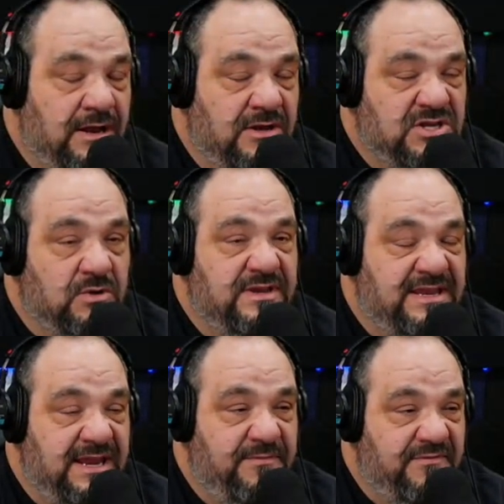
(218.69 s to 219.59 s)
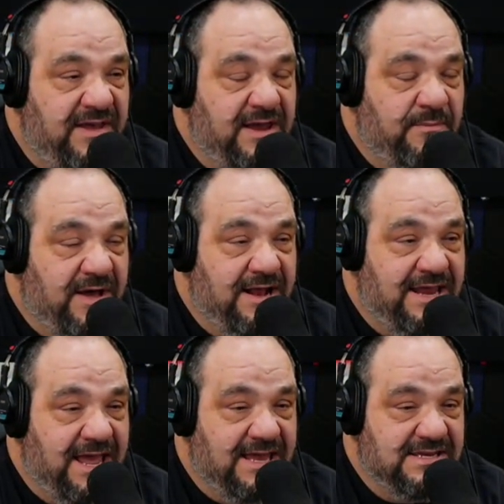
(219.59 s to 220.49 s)
so deep fake
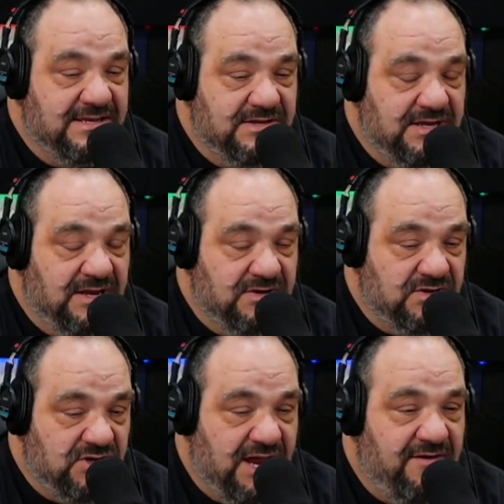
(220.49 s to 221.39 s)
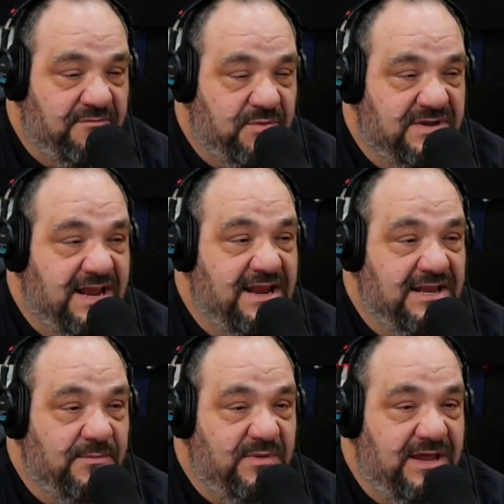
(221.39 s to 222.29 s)
podcast is is Jeff pretending
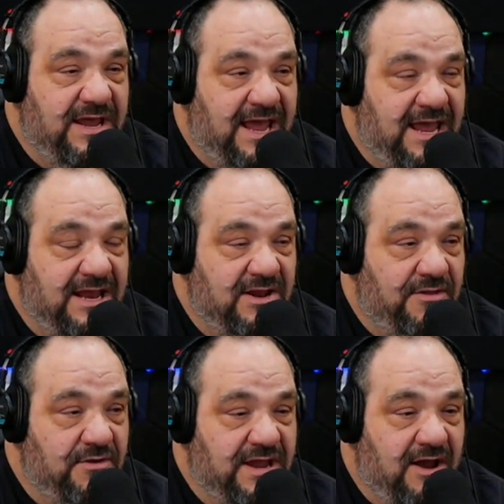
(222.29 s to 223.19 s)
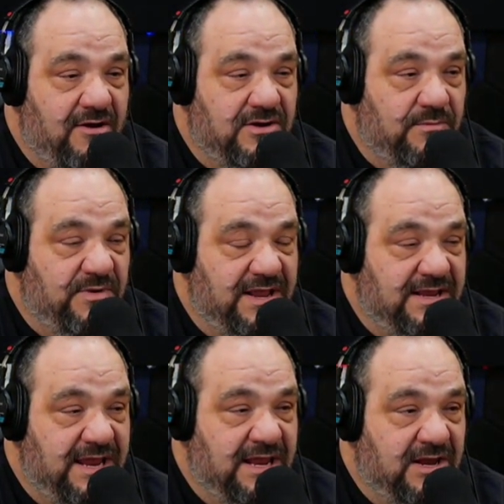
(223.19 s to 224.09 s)
to be a, another character, but it it